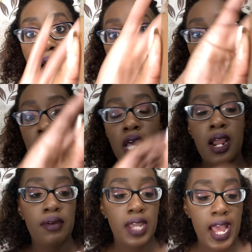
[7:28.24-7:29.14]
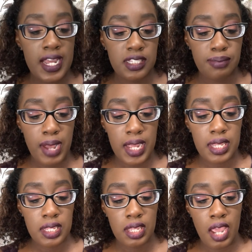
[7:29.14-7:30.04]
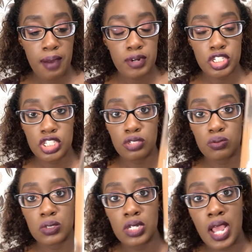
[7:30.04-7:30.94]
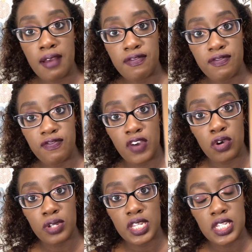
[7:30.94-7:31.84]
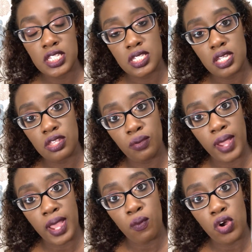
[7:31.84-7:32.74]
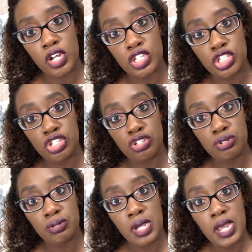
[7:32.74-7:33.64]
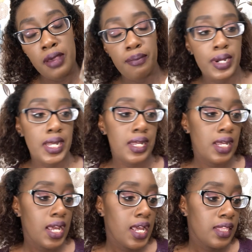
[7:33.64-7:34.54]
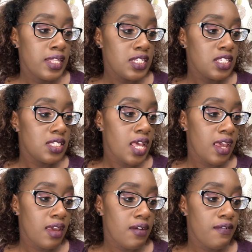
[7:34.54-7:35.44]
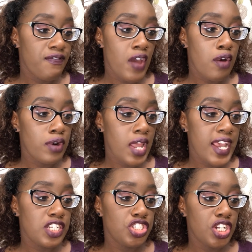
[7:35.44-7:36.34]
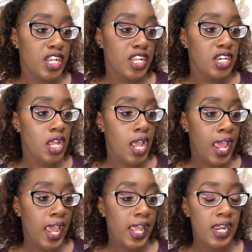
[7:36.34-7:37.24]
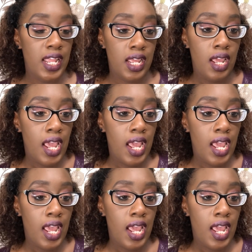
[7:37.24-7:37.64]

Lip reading: I'm sorry, guys, my camera just will not focus the way I want it to, but this is a foundation, and